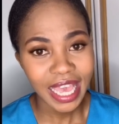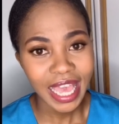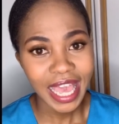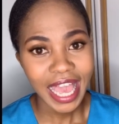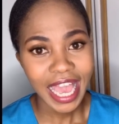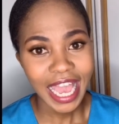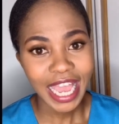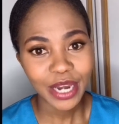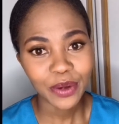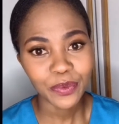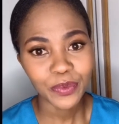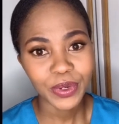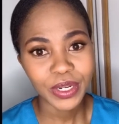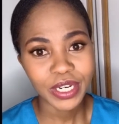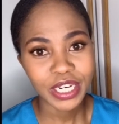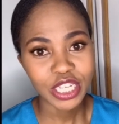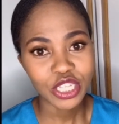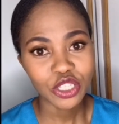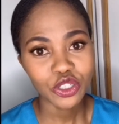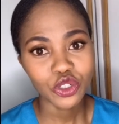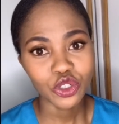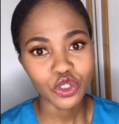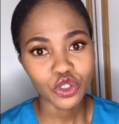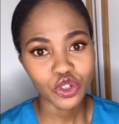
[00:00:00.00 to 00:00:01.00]
and we need
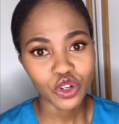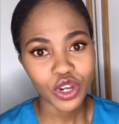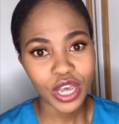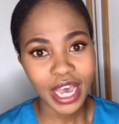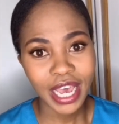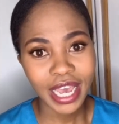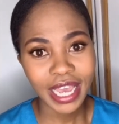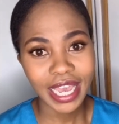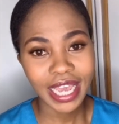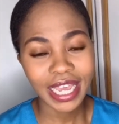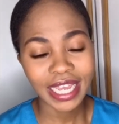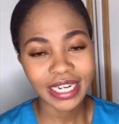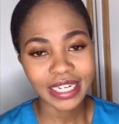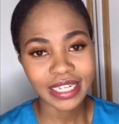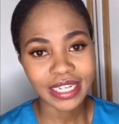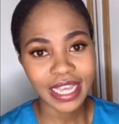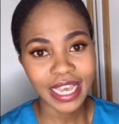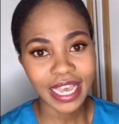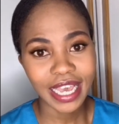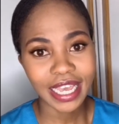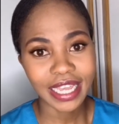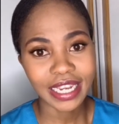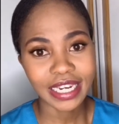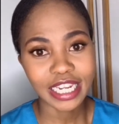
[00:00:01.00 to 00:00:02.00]
to try and
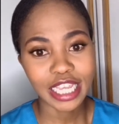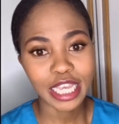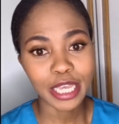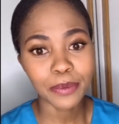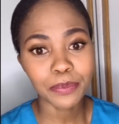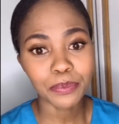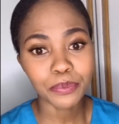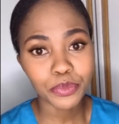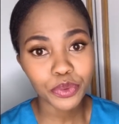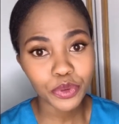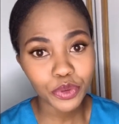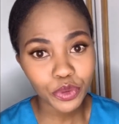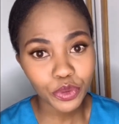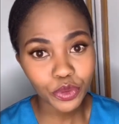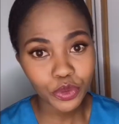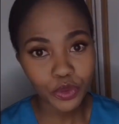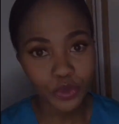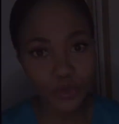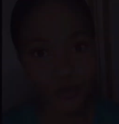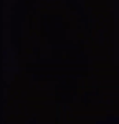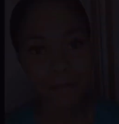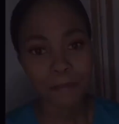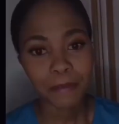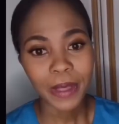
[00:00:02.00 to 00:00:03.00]
improve
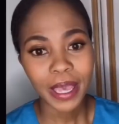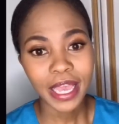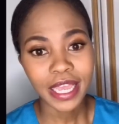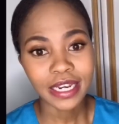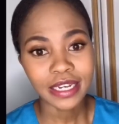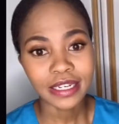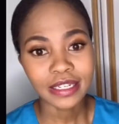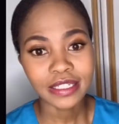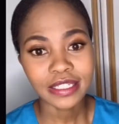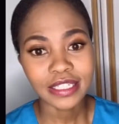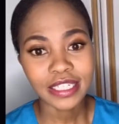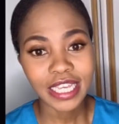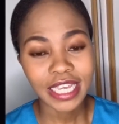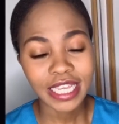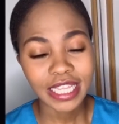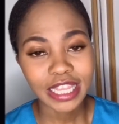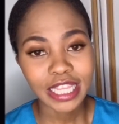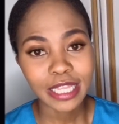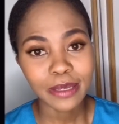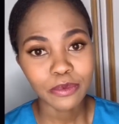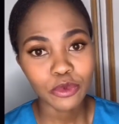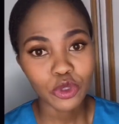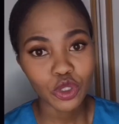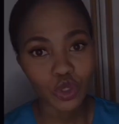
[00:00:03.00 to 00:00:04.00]
and get
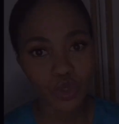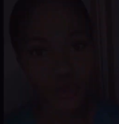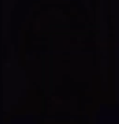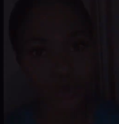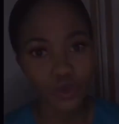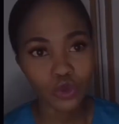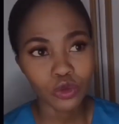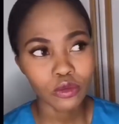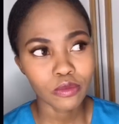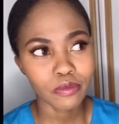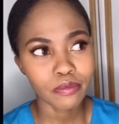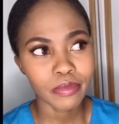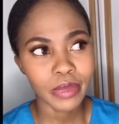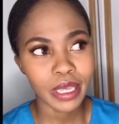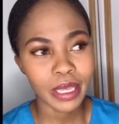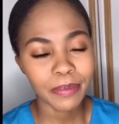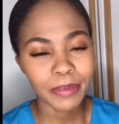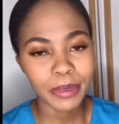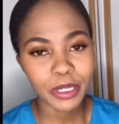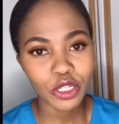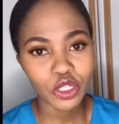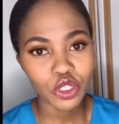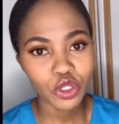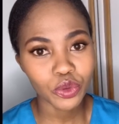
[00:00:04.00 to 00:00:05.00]
them to maybe
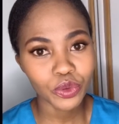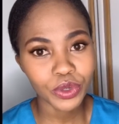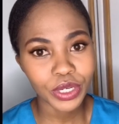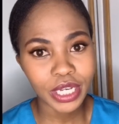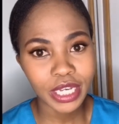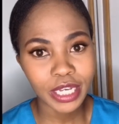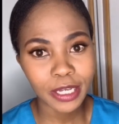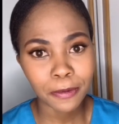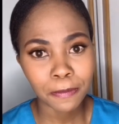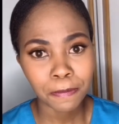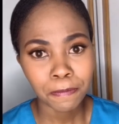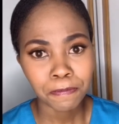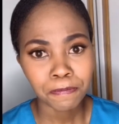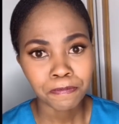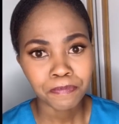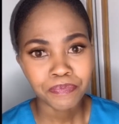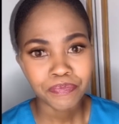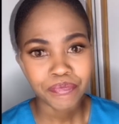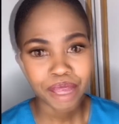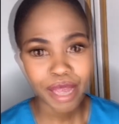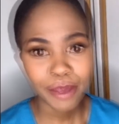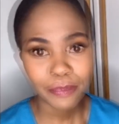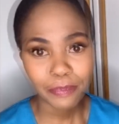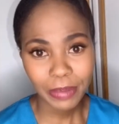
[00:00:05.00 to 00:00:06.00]
doing
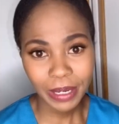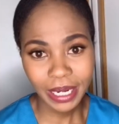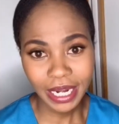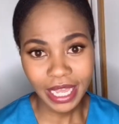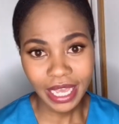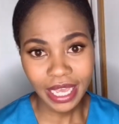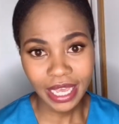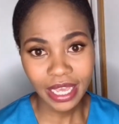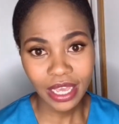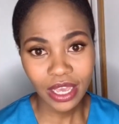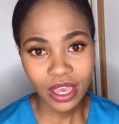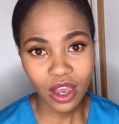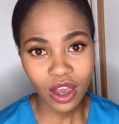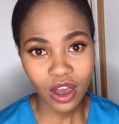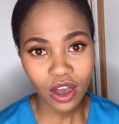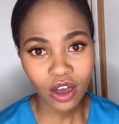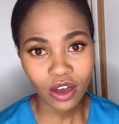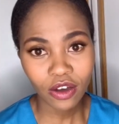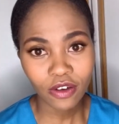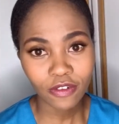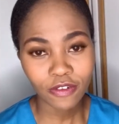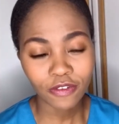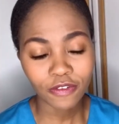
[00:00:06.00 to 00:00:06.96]
play of